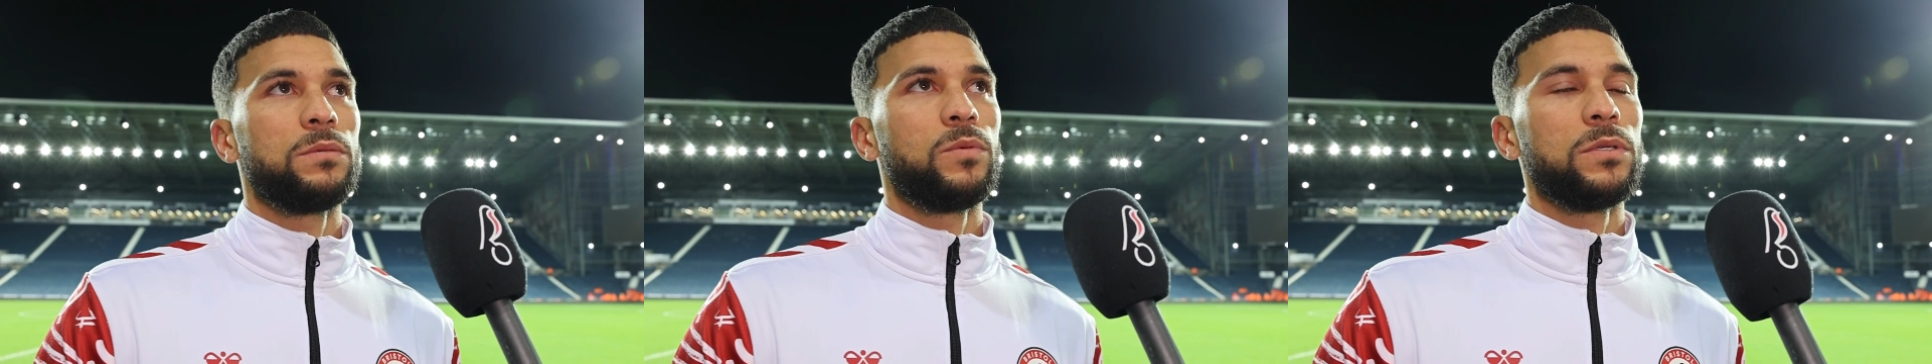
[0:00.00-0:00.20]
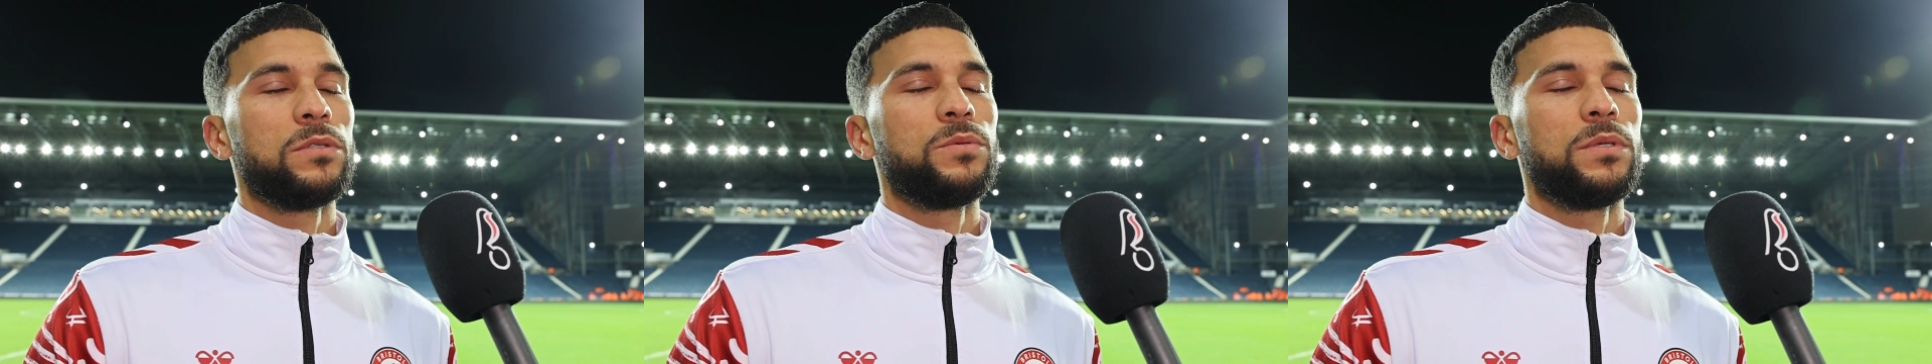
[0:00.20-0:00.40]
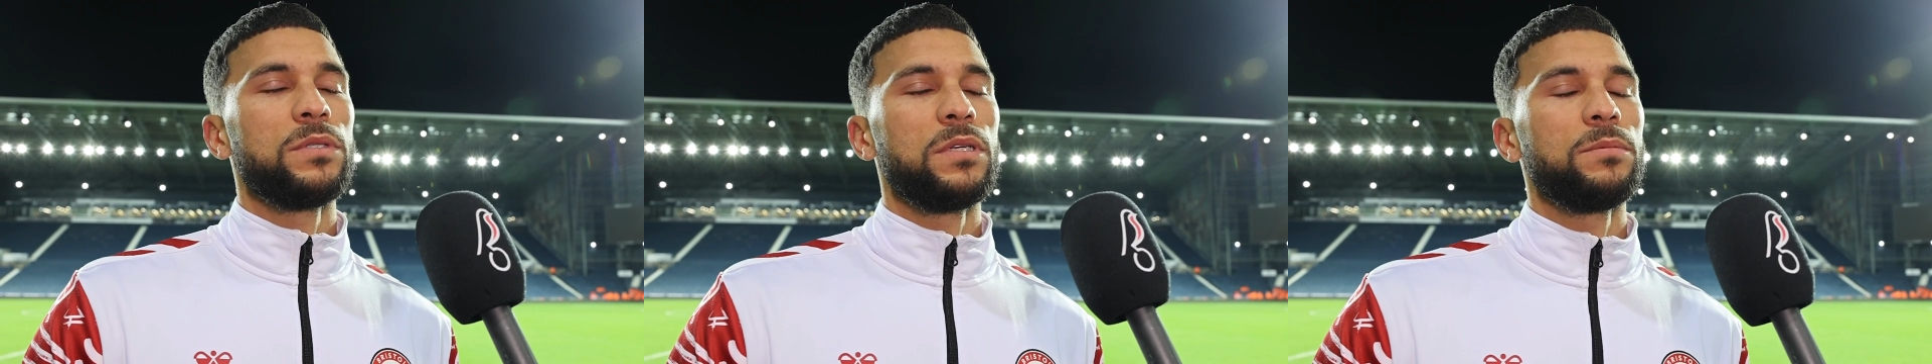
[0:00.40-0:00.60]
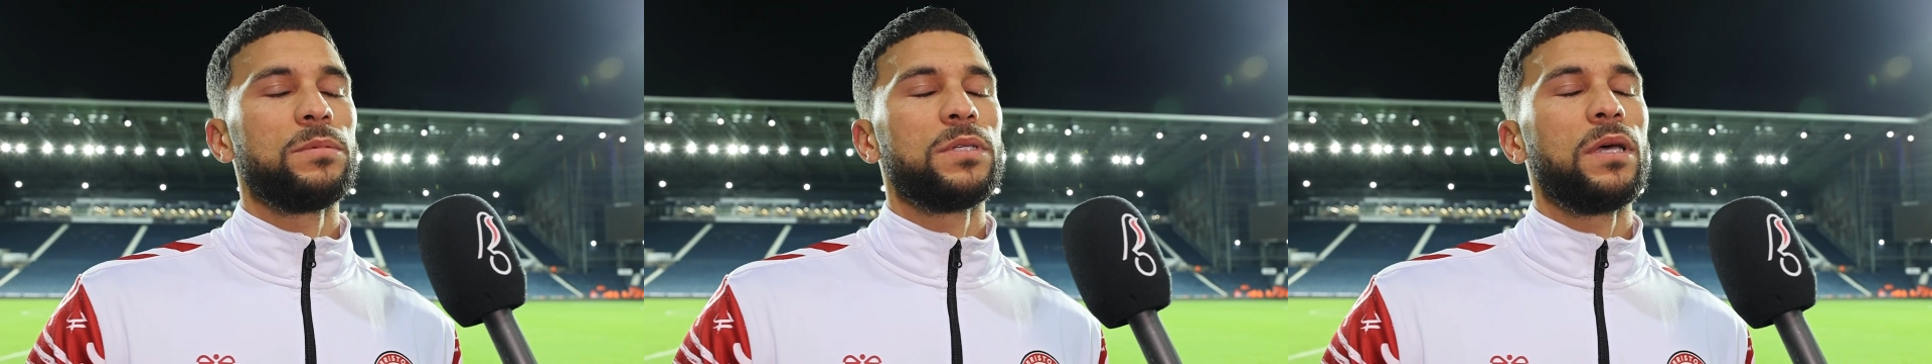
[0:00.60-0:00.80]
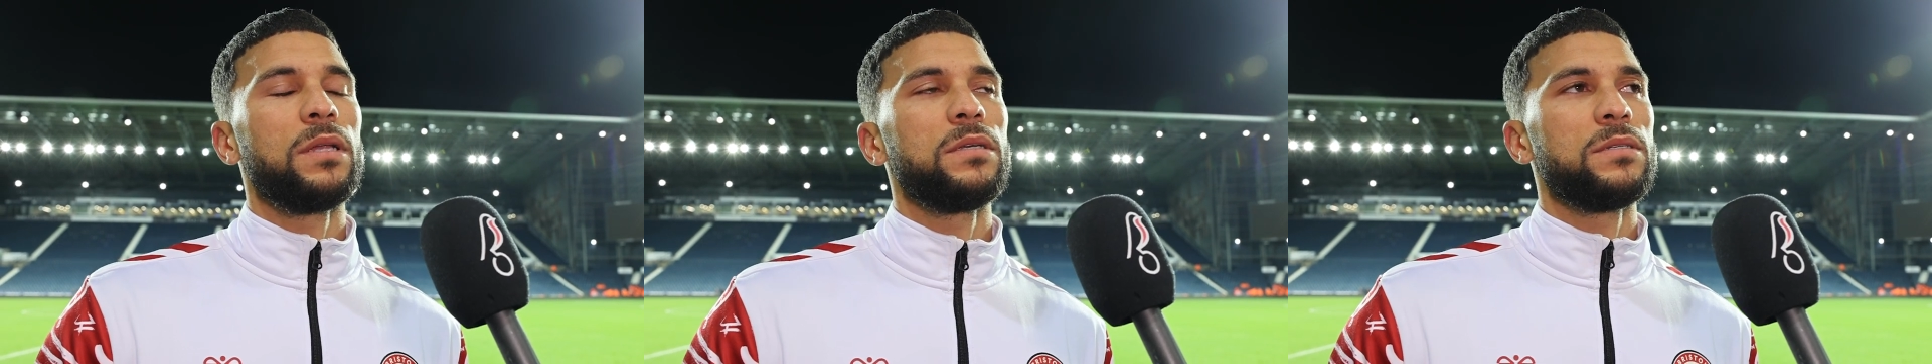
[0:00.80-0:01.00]
once we was able
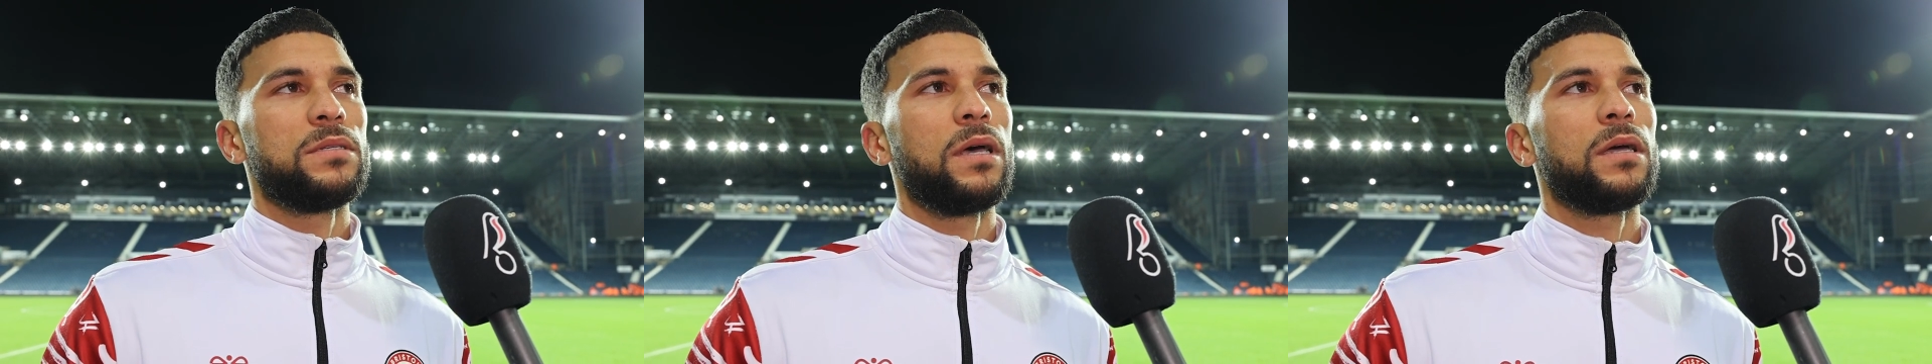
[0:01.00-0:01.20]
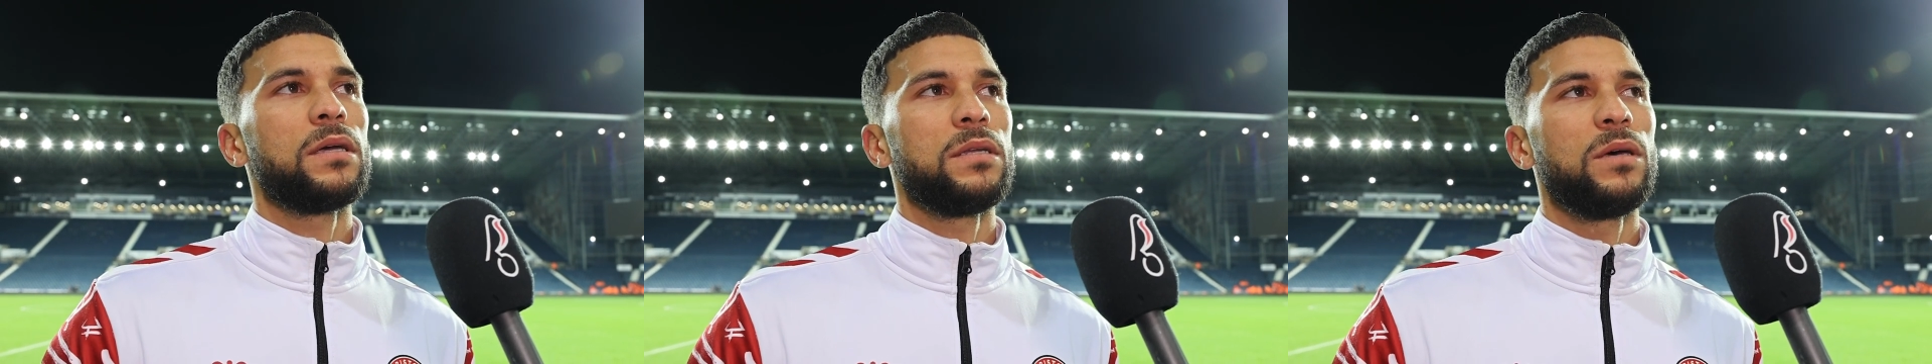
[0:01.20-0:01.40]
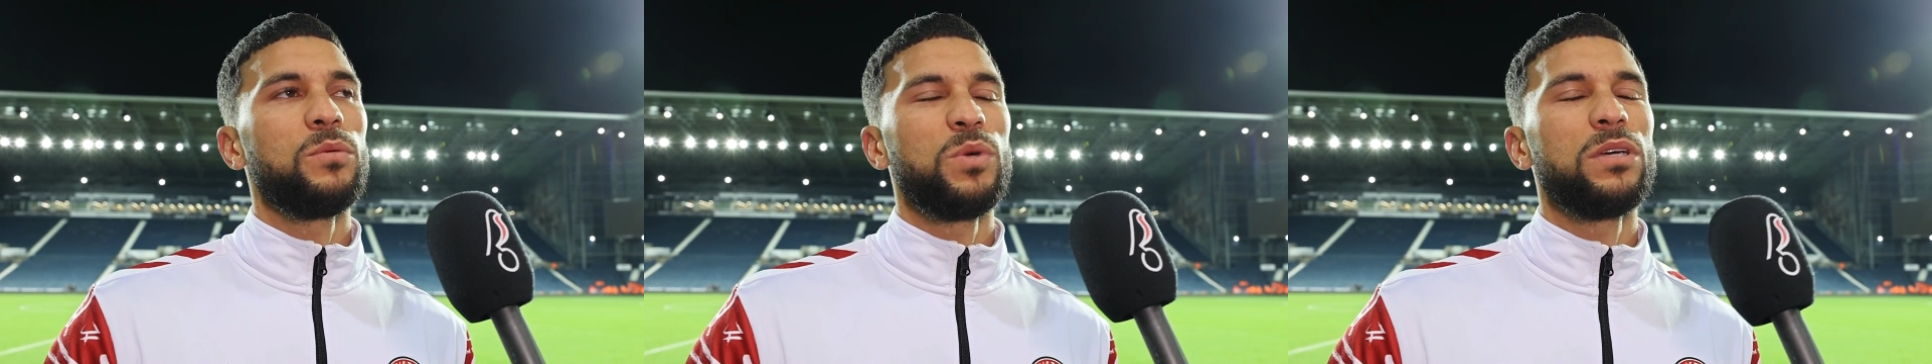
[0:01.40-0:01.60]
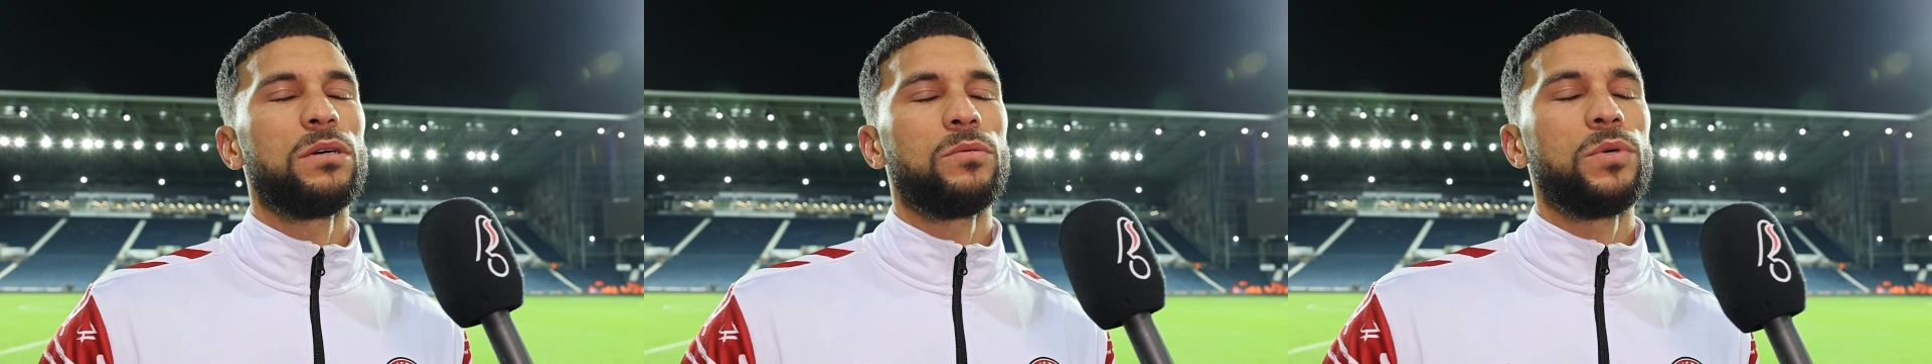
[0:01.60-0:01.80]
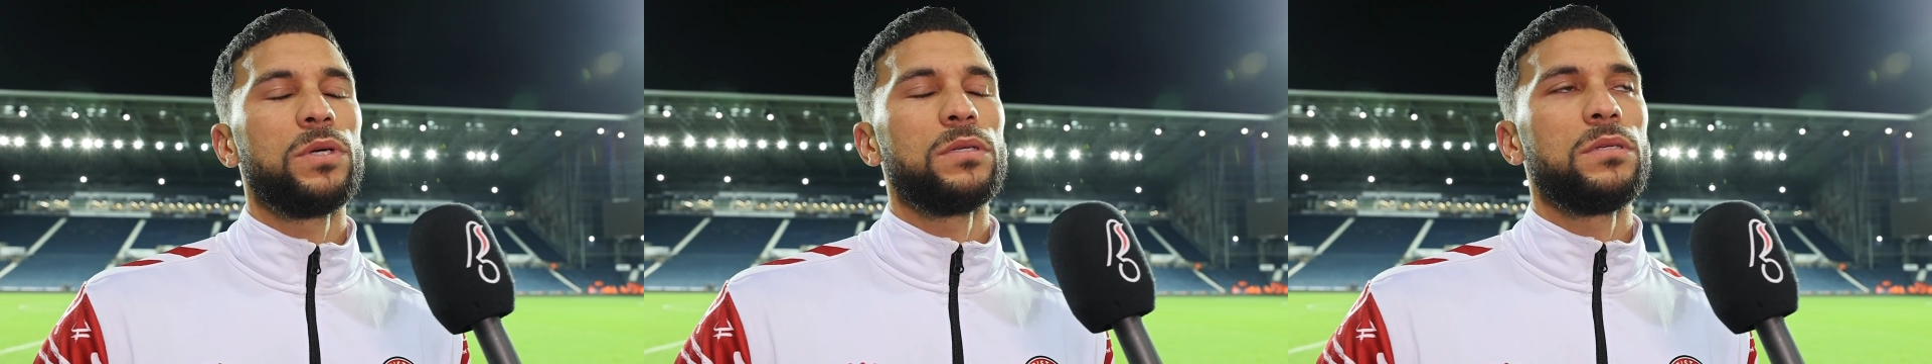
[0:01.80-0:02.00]
to get this second that we
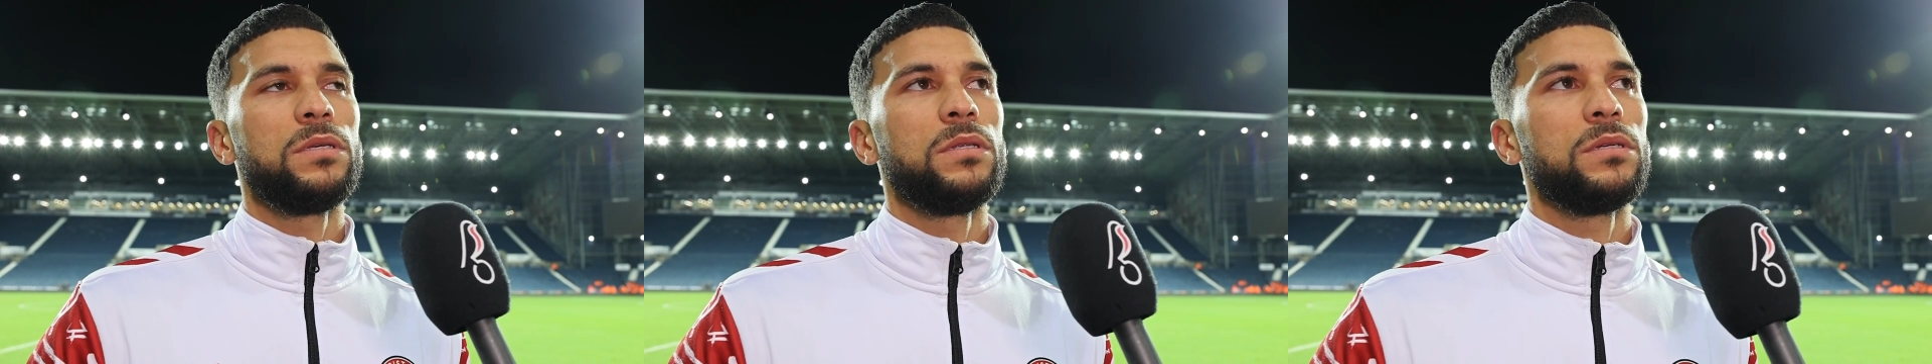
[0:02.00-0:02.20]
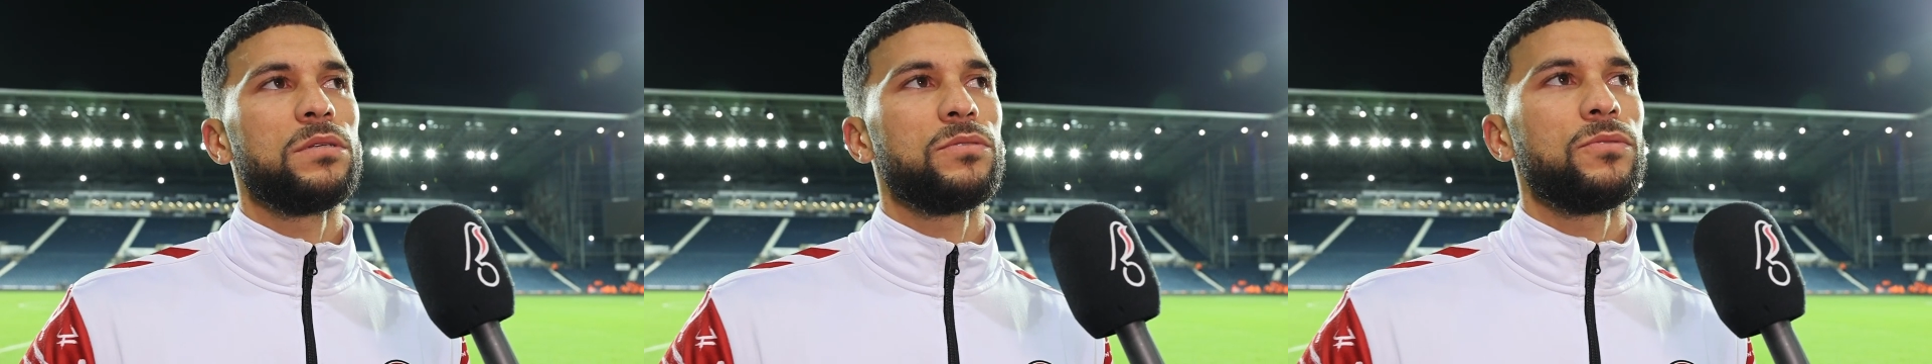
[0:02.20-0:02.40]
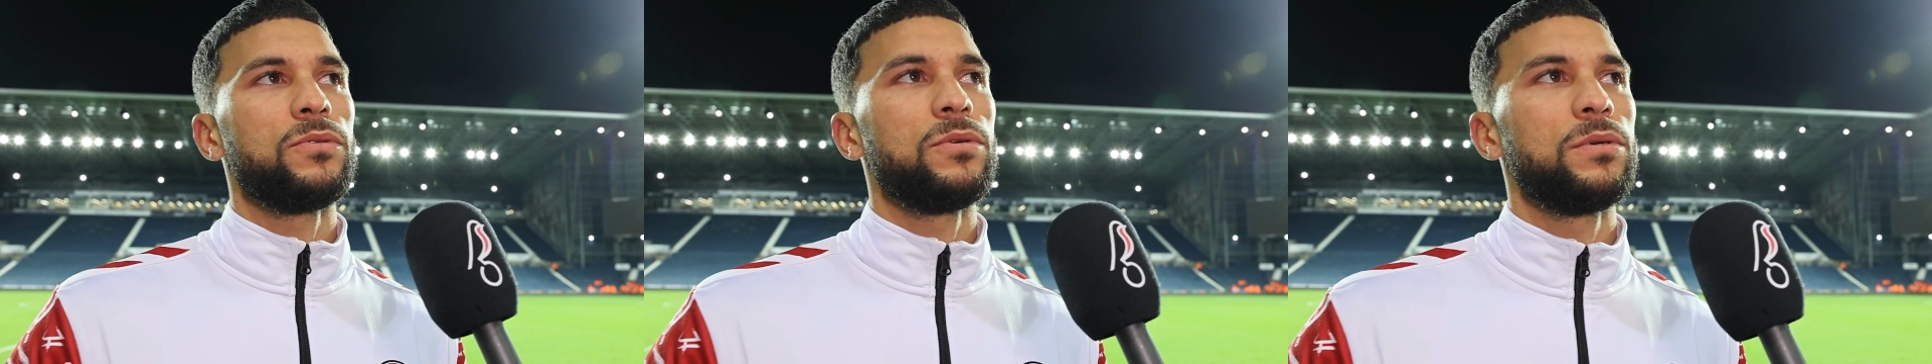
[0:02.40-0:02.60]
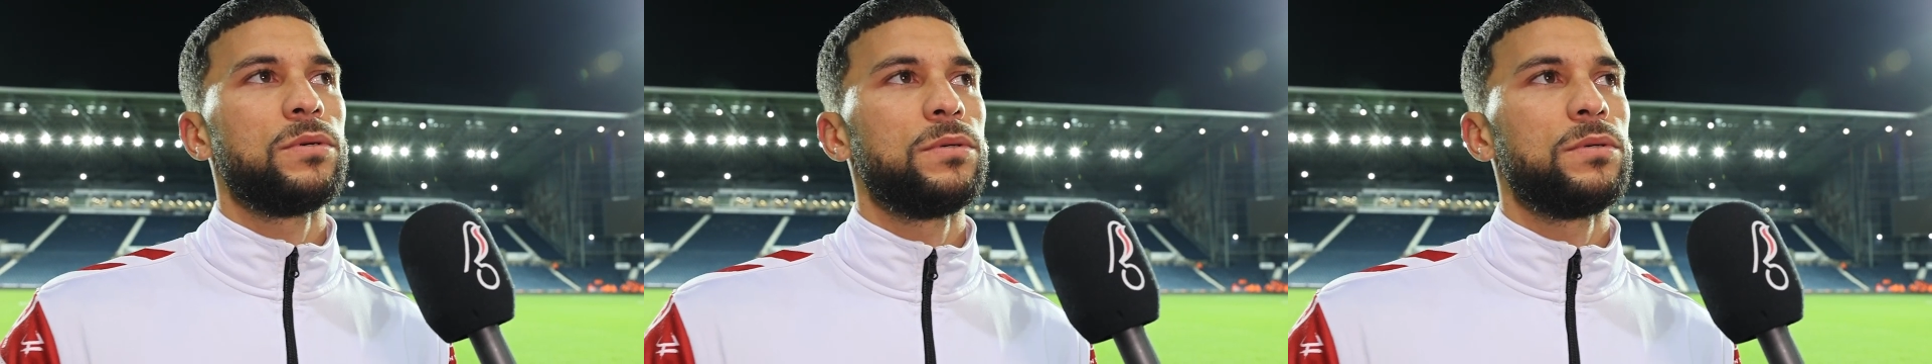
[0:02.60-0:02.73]
could see this through.